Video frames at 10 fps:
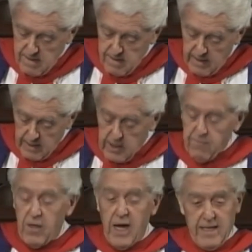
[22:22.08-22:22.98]
and give
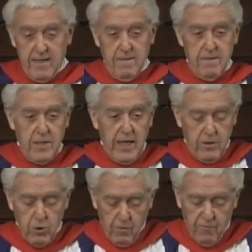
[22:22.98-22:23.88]
light to that
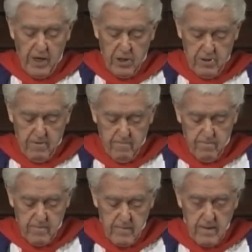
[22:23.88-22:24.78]
new faith
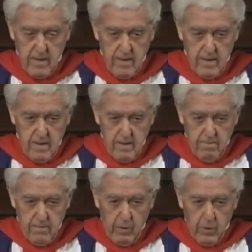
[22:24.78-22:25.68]

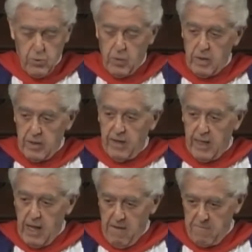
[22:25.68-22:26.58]
by which we'll live our
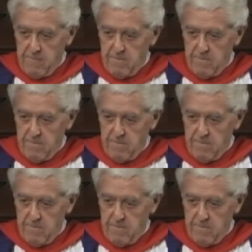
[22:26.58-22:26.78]
life.